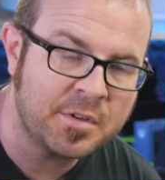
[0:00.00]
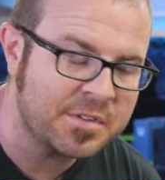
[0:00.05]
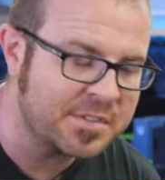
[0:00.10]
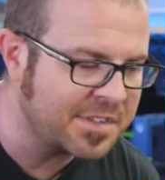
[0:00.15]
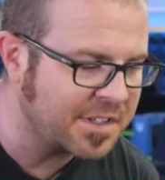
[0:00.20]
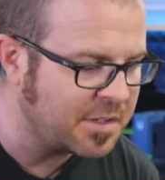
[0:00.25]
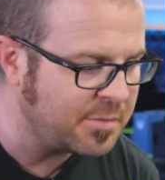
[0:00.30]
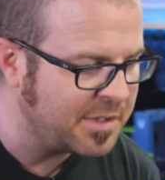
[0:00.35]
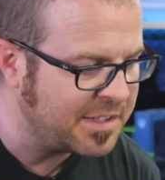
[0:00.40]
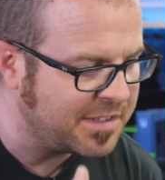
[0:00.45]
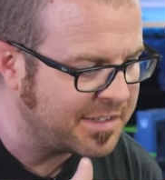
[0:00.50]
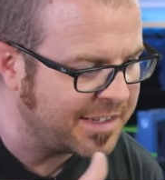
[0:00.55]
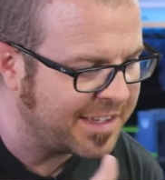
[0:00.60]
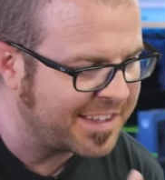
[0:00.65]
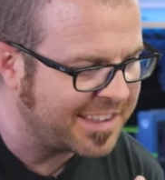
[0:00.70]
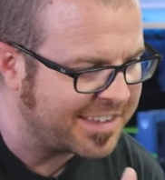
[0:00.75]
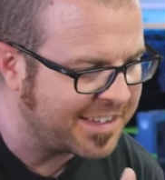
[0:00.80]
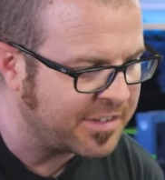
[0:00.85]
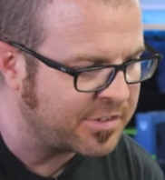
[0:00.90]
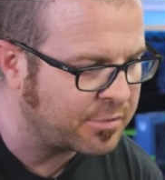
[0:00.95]
though is going to be to
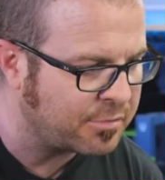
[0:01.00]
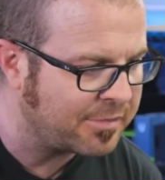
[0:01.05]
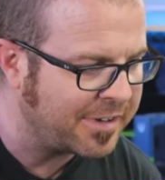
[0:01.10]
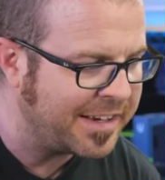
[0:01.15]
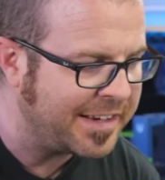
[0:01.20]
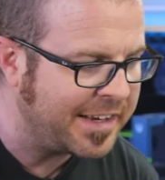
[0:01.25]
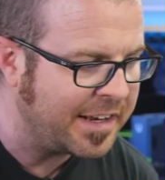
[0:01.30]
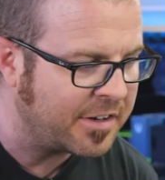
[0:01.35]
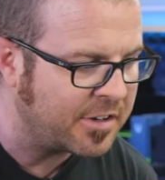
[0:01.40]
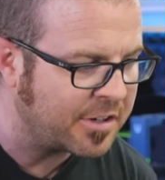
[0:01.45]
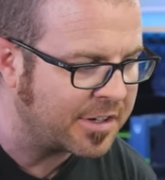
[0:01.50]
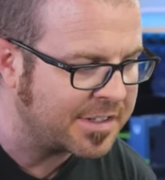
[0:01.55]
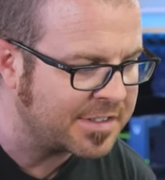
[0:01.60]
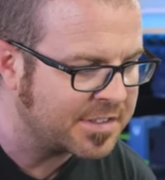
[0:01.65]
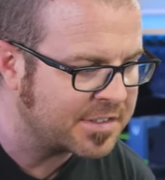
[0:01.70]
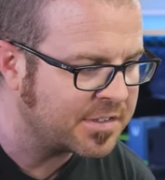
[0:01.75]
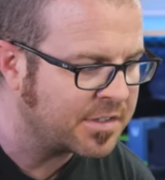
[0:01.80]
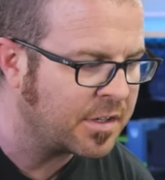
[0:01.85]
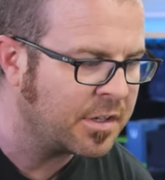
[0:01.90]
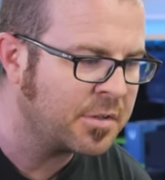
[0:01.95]
get this radiator
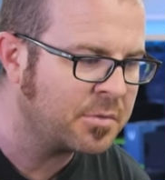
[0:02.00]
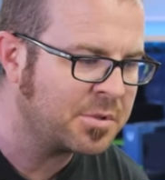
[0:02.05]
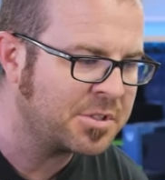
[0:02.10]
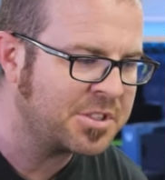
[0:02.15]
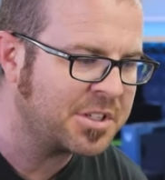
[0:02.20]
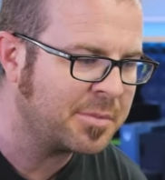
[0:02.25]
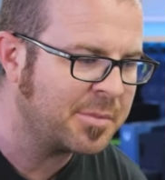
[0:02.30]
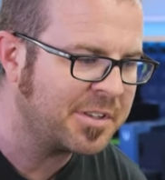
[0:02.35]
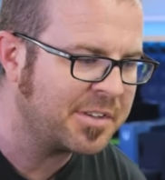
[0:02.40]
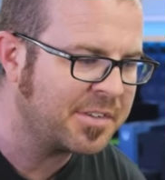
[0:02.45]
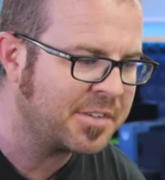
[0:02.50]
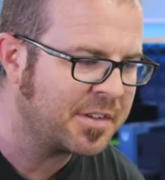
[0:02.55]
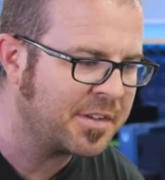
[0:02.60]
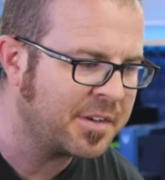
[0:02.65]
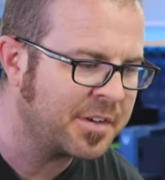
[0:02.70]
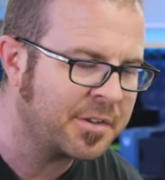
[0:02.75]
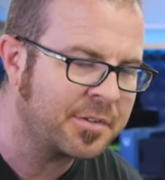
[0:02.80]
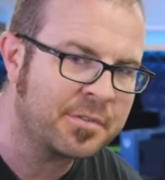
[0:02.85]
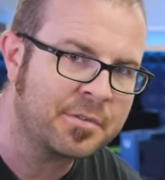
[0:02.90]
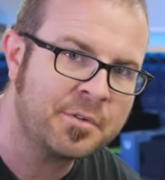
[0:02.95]
installed, which I'm
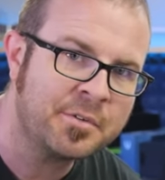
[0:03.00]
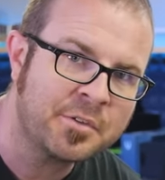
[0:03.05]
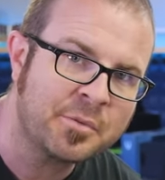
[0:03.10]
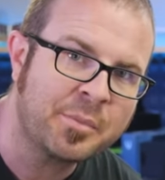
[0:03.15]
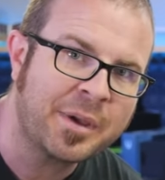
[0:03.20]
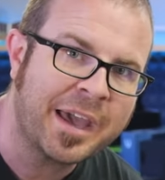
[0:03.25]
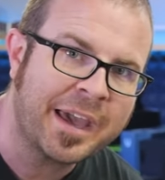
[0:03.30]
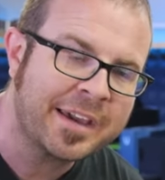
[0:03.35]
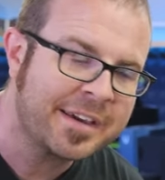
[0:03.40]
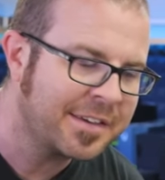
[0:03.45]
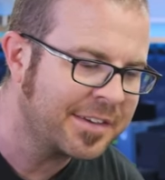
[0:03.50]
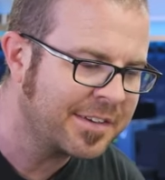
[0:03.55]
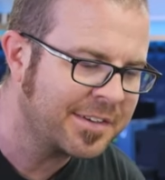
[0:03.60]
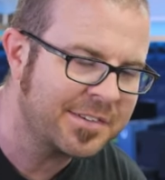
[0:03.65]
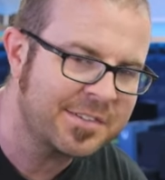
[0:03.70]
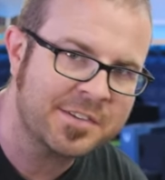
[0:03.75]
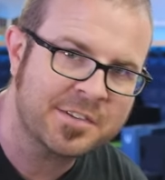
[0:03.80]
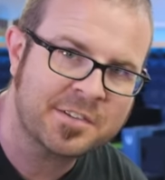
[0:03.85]
installing through the back because